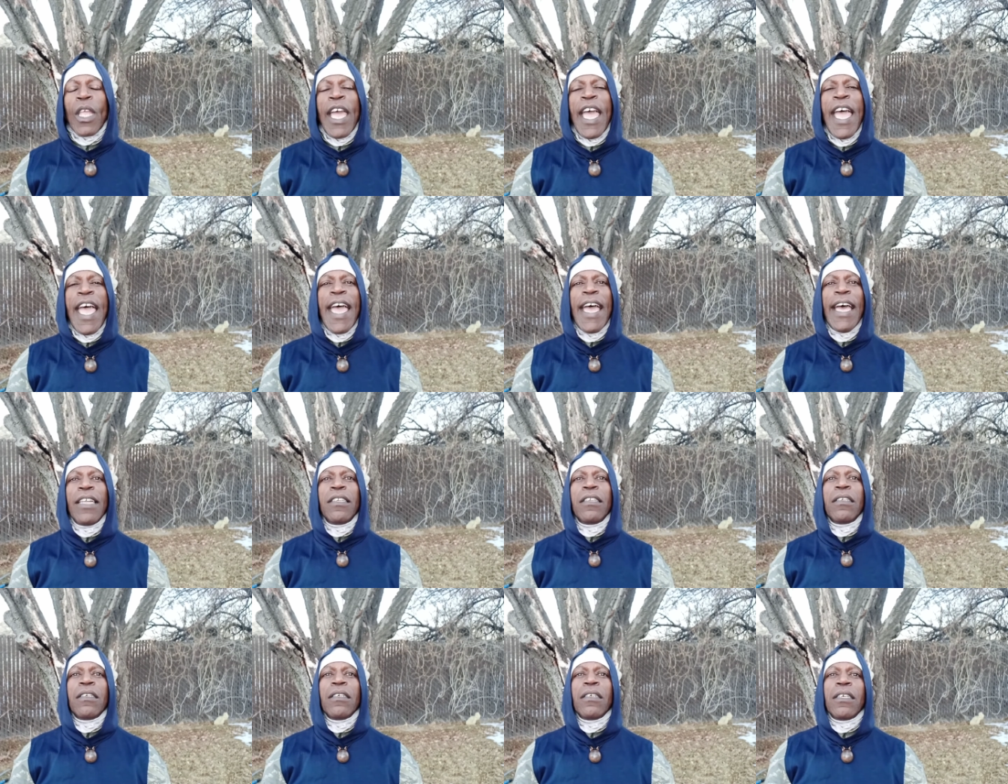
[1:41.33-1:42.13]

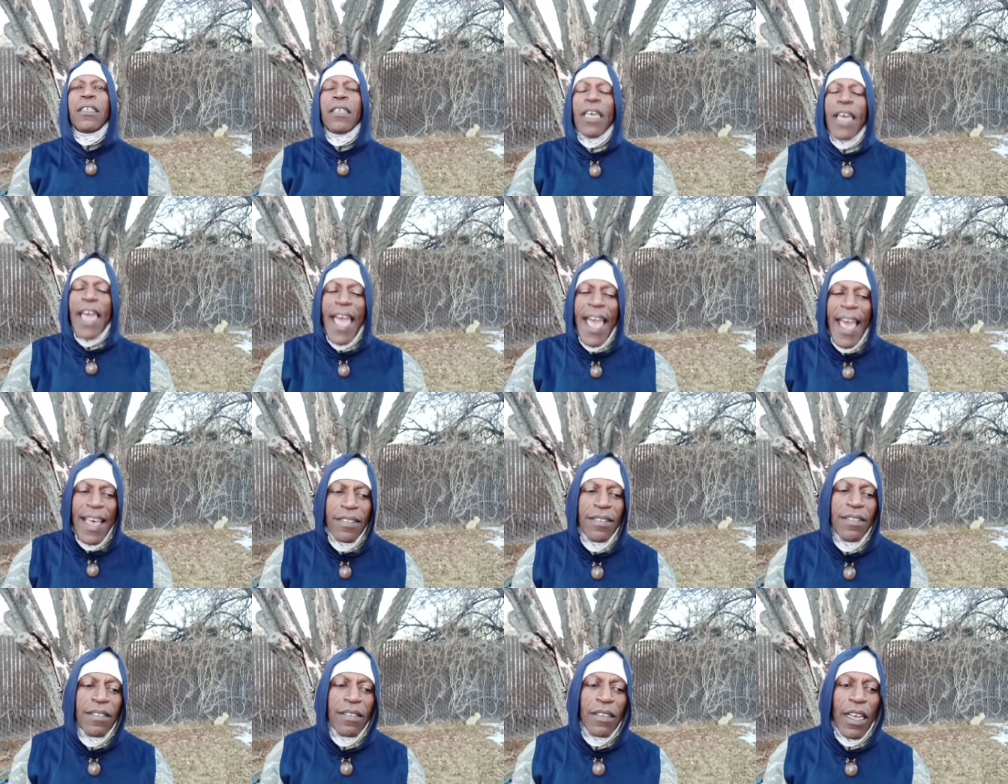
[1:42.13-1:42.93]
and
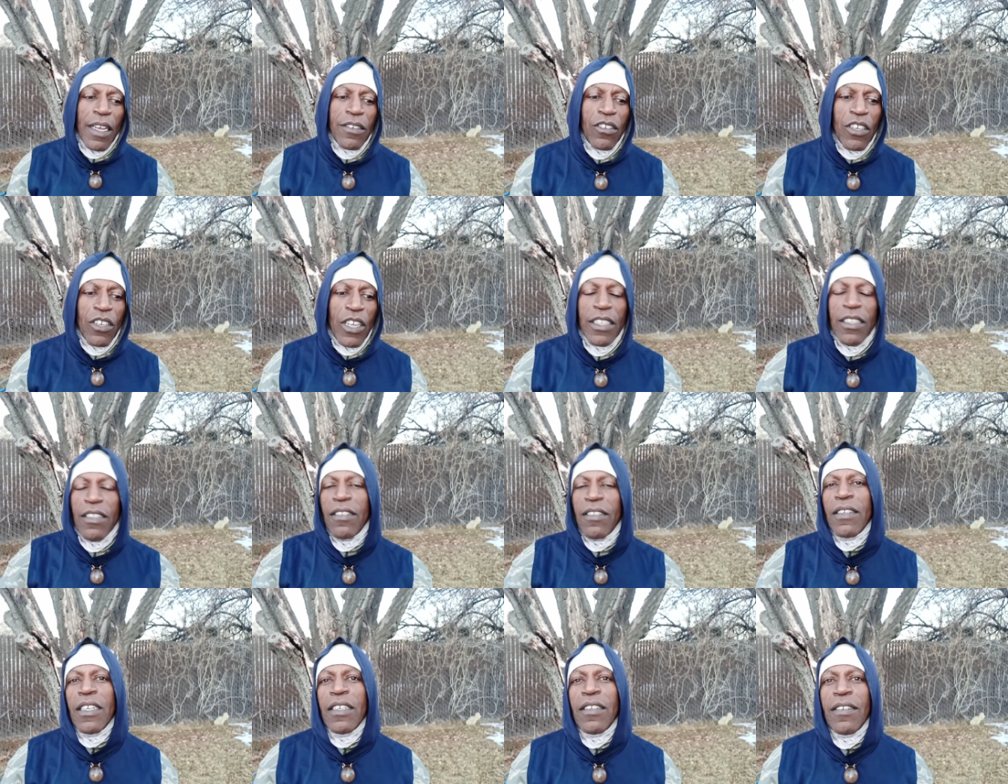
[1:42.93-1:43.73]
as such, it
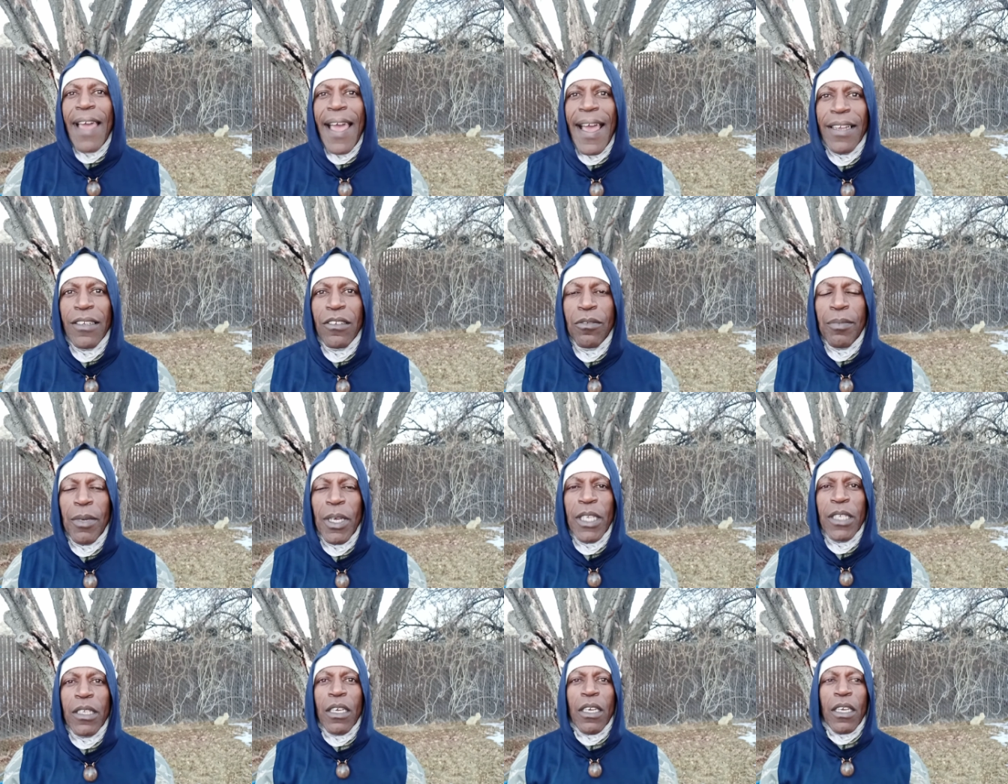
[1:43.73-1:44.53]
is an
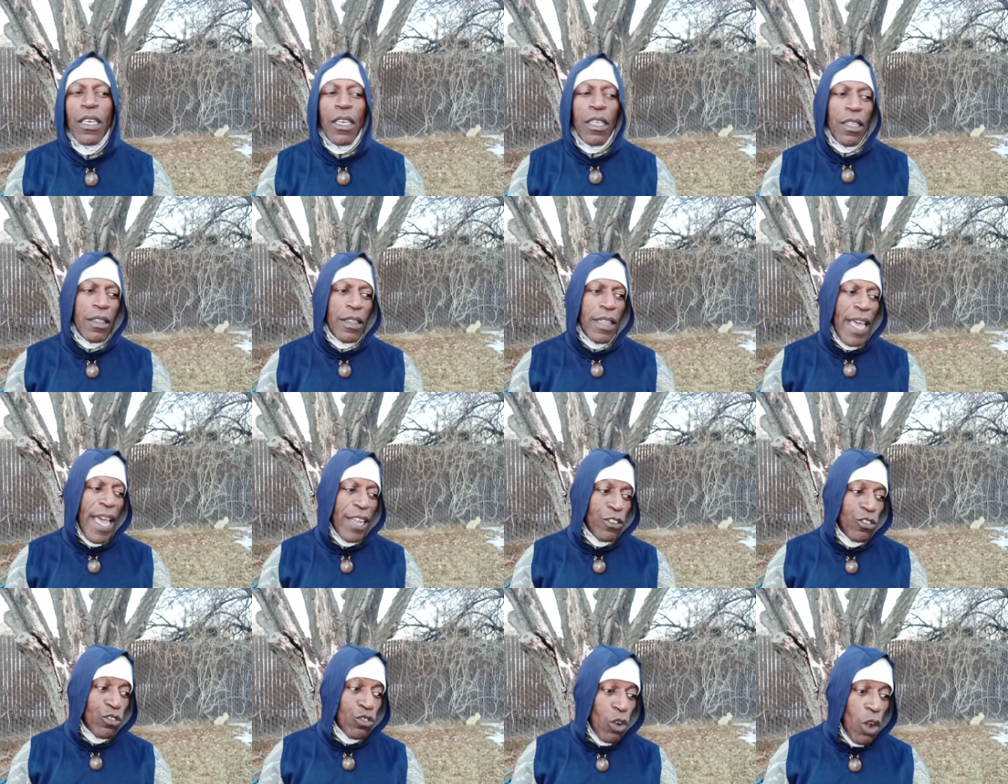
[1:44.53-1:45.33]
attachment
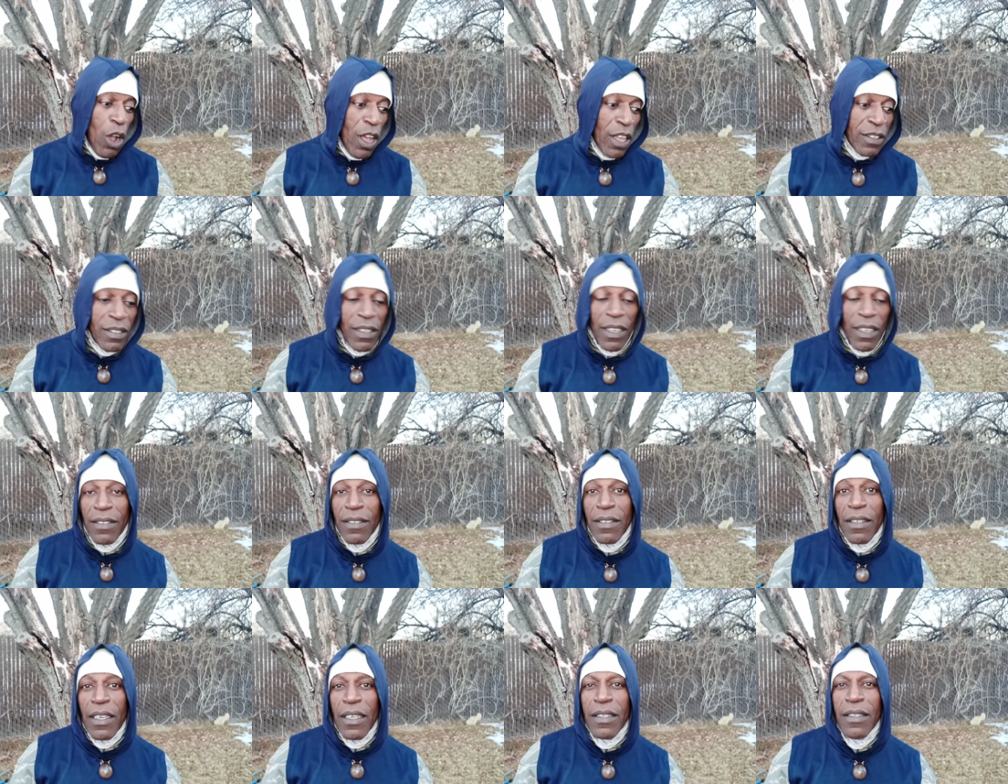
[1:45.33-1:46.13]
that draws
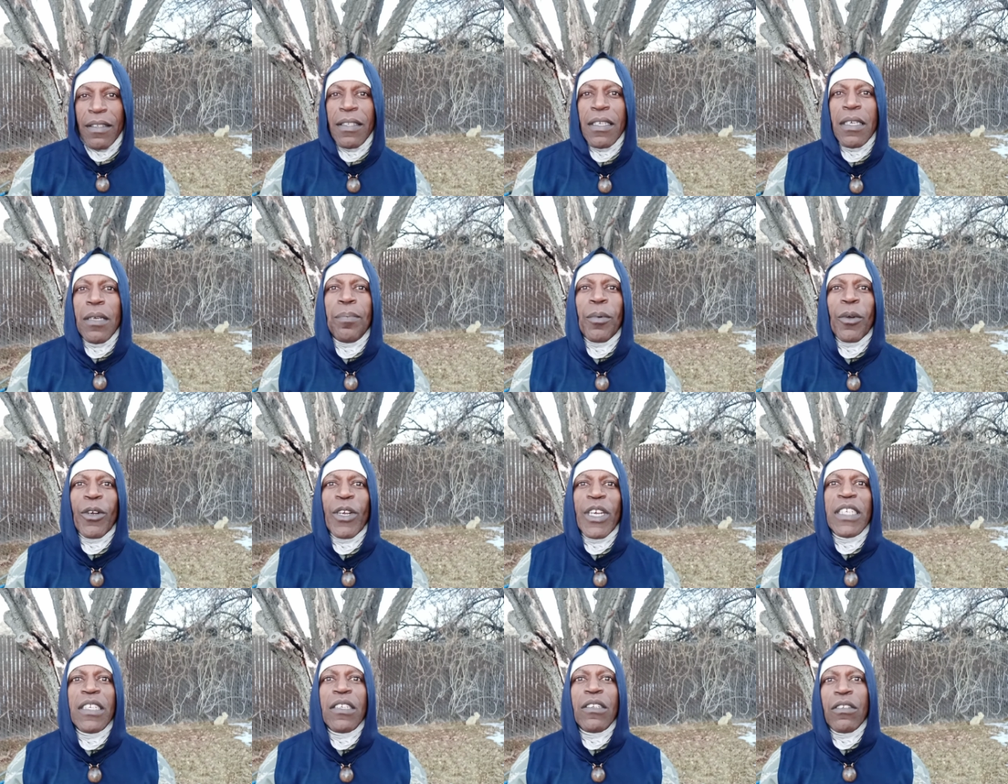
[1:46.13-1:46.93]
us deeper
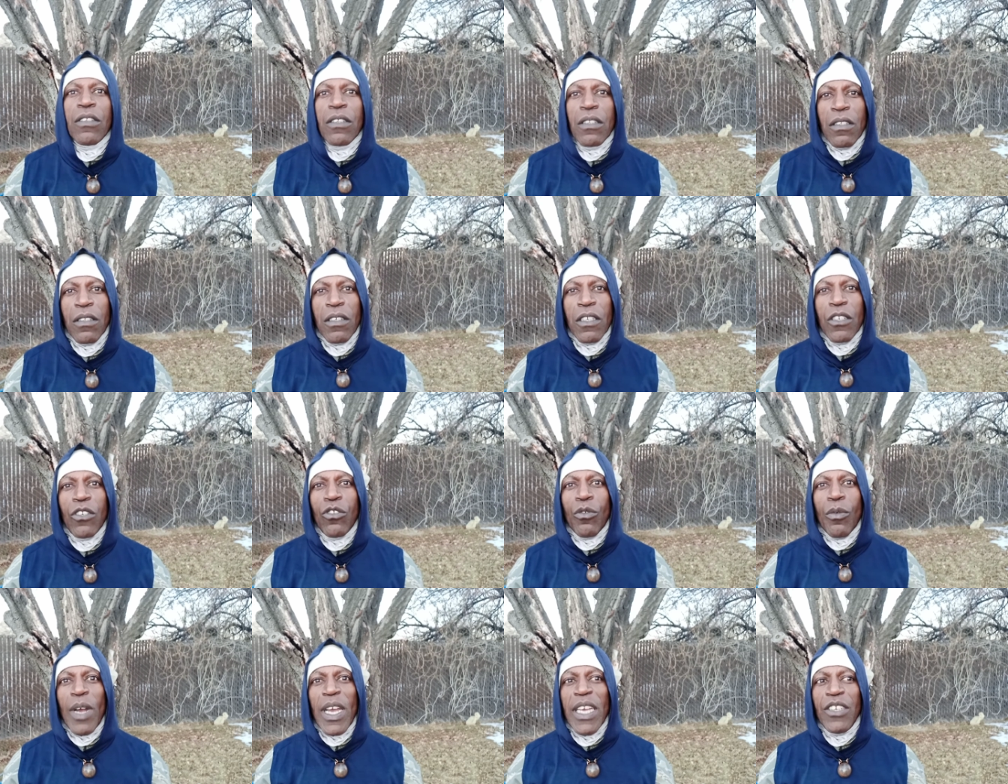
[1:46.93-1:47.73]
into the
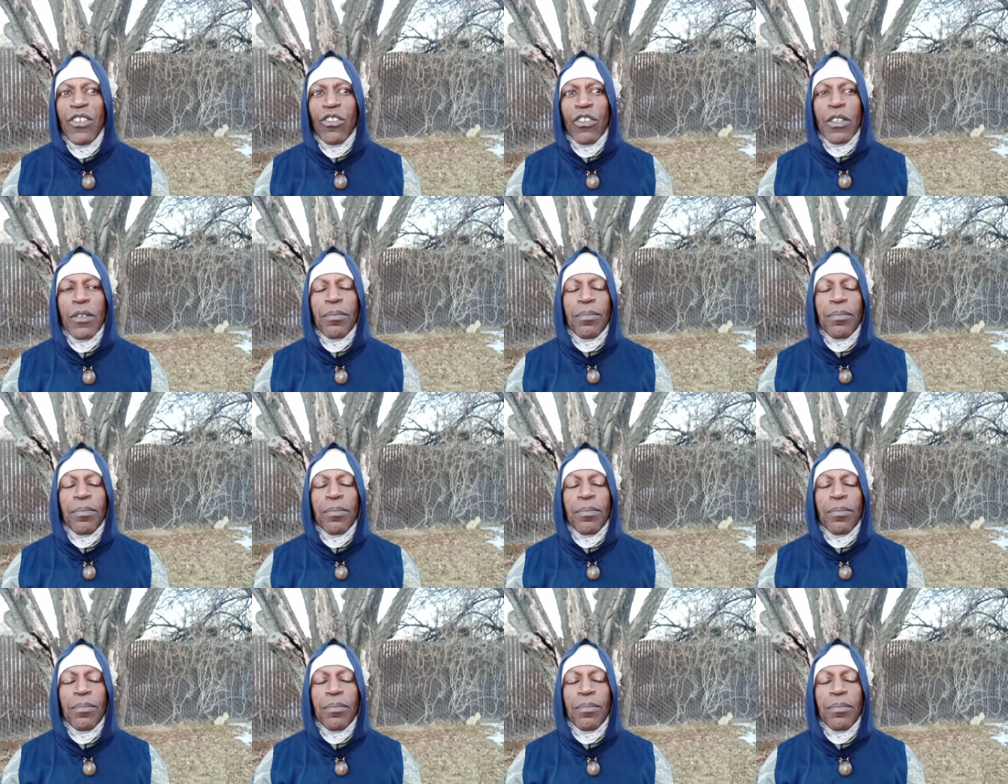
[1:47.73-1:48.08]
situation.